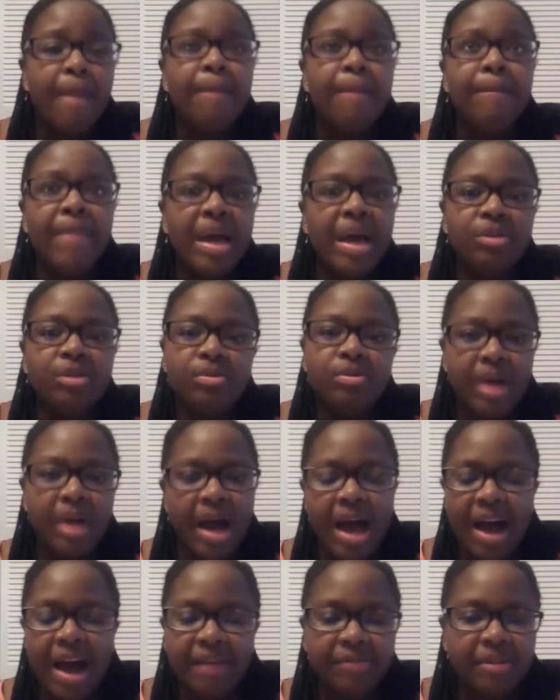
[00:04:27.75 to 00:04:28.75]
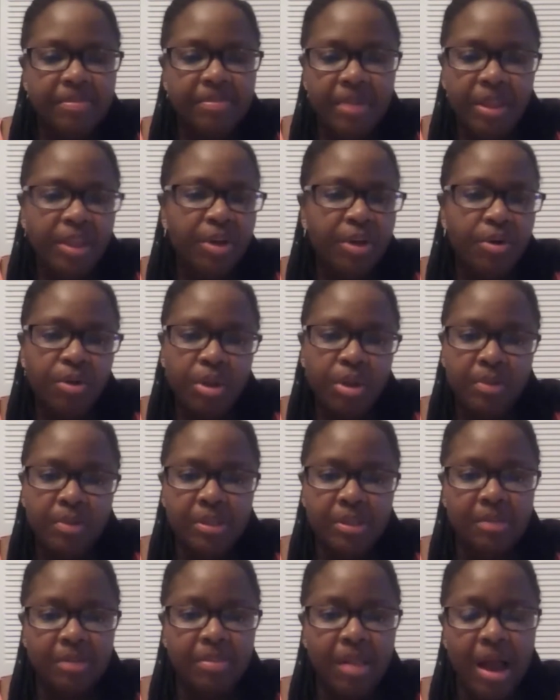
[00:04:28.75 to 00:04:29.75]
Men do not have to be the only
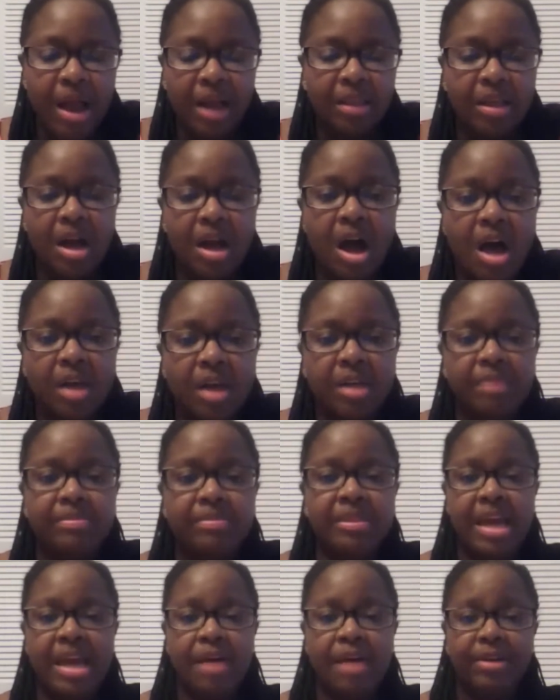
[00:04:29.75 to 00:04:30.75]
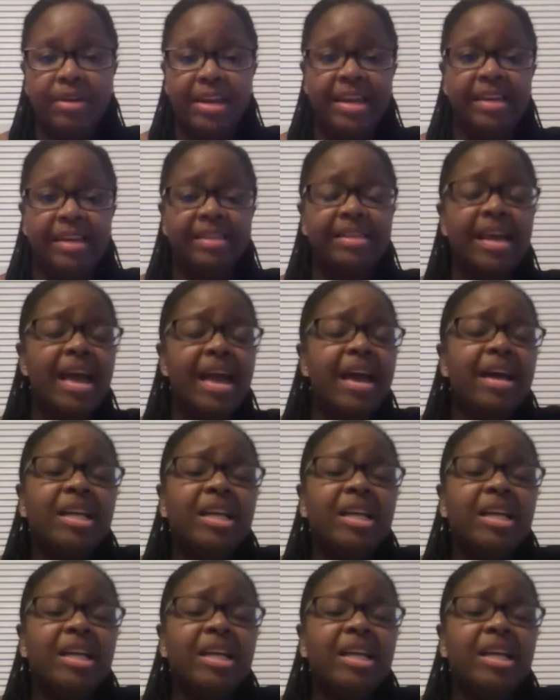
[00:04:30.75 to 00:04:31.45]
ones supplying the condoms nowadays,